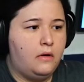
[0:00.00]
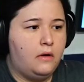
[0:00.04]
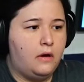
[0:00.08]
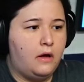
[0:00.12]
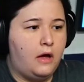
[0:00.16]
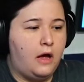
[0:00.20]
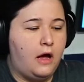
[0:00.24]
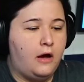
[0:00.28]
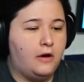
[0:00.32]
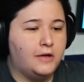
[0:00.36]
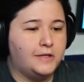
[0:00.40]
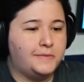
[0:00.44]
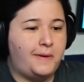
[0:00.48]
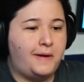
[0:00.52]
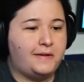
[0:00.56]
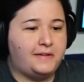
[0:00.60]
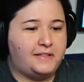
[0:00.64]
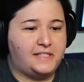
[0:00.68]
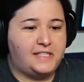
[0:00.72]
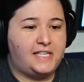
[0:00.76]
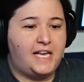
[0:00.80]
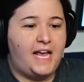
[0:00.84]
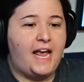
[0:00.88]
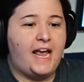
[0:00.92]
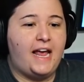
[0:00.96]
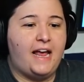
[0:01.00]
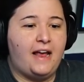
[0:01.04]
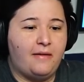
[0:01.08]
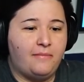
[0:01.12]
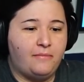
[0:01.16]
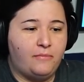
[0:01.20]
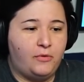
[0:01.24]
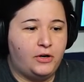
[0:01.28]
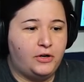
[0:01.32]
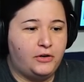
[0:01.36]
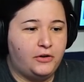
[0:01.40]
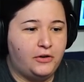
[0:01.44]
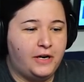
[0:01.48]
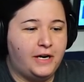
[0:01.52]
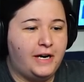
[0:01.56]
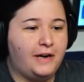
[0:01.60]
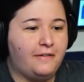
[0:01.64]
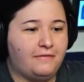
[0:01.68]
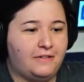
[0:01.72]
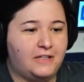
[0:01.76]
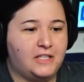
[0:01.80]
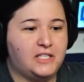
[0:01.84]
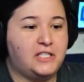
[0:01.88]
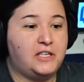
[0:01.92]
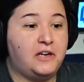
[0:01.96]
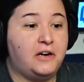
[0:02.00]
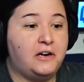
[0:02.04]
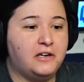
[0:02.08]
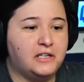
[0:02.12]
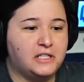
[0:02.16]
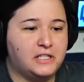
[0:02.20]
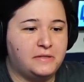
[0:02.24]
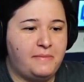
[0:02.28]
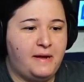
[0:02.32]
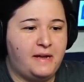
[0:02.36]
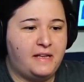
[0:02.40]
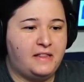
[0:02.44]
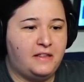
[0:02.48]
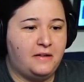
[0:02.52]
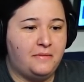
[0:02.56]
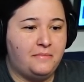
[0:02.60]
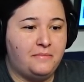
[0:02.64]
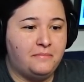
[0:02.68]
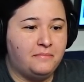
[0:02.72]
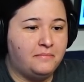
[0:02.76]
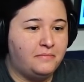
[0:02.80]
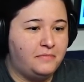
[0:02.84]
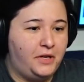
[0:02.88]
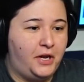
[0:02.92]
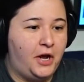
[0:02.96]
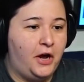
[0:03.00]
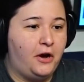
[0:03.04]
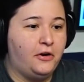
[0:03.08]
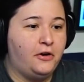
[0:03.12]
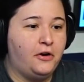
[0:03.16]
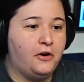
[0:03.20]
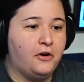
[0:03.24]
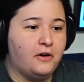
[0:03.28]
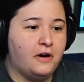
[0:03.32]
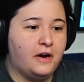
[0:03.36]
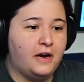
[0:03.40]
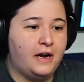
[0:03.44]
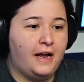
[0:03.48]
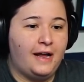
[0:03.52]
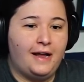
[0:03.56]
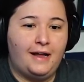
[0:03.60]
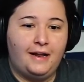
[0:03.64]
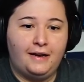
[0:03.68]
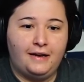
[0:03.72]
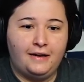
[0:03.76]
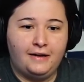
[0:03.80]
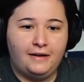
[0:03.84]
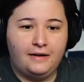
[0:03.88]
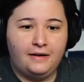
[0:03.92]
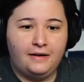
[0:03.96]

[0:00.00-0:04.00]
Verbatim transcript: I was about to say, I'm wondering if the stars make them younger again.